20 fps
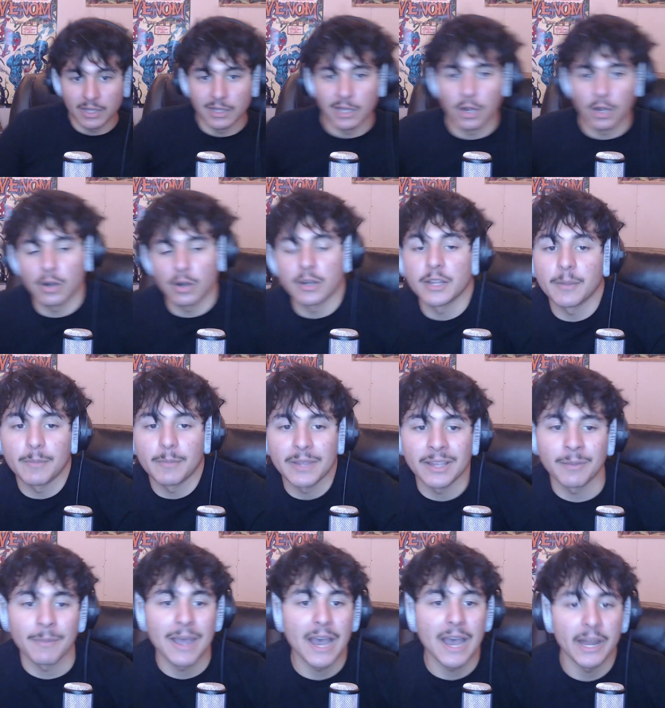already
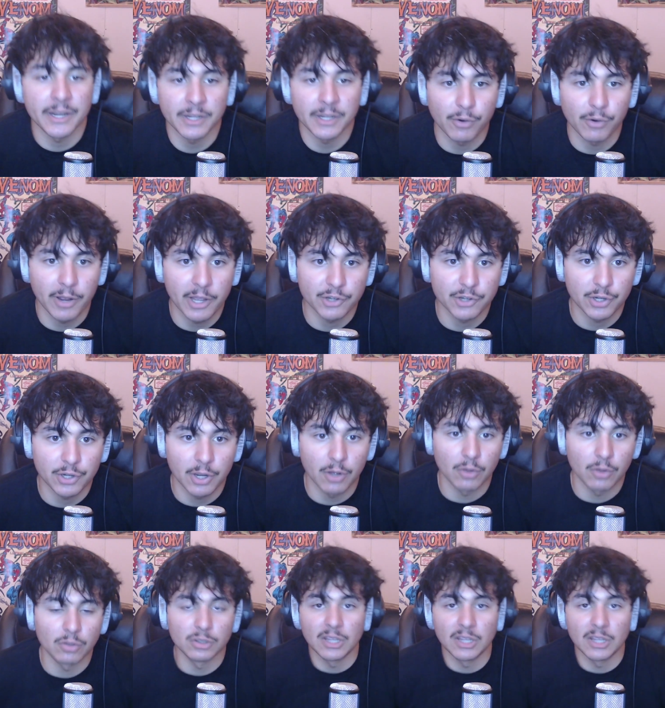being mad in a crash out.